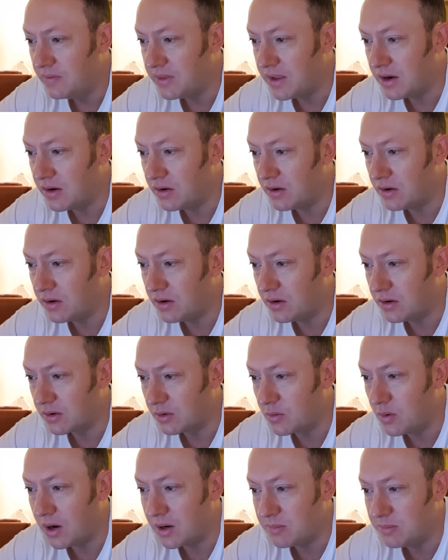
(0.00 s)
that are
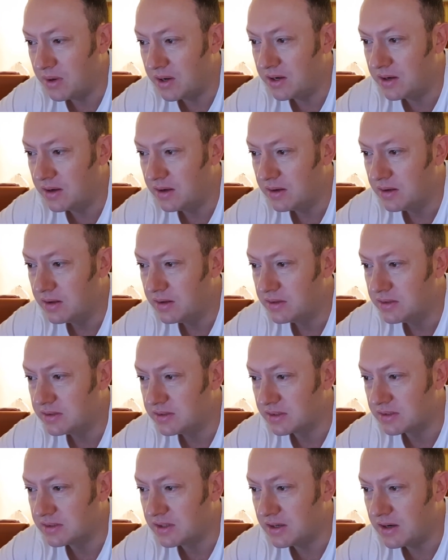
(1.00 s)
quite big,
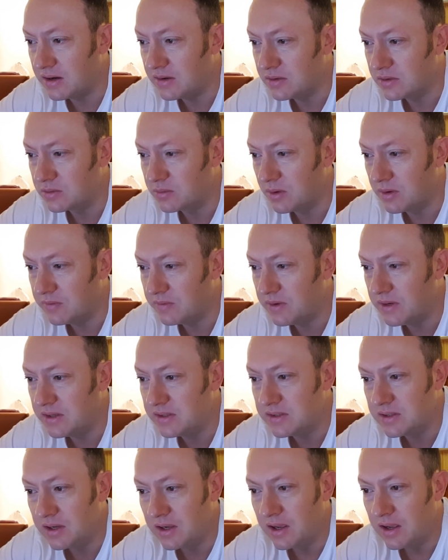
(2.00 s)
1,600 square
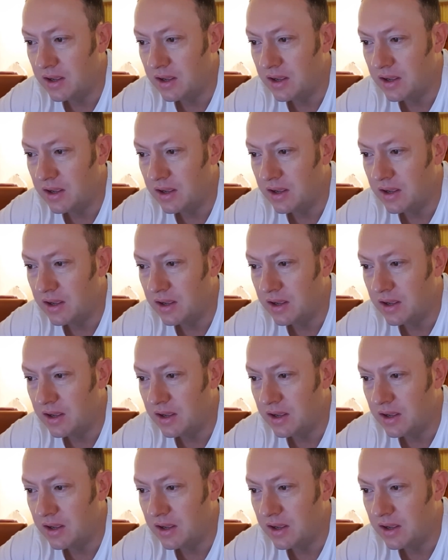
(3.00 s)
feet.